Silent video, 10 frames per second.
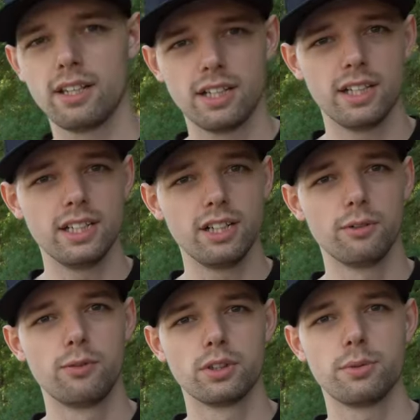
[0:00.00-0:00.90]
the
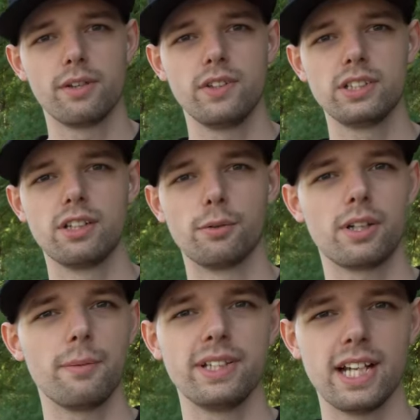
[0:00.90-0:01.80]
Nitto 420Vs don't
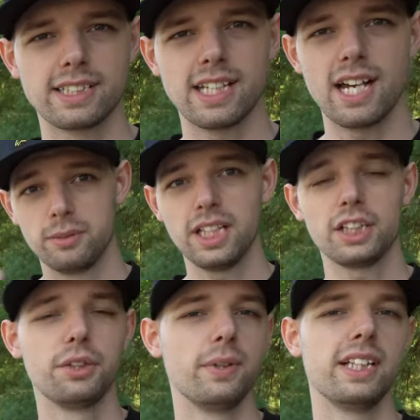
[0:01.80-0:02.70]
come in that size, which
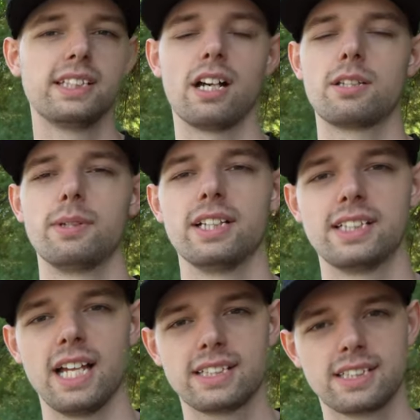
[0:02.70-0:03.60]
actually really sucks because
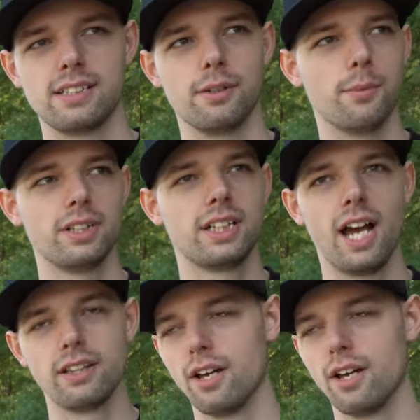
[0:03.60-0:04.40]
that's the one, I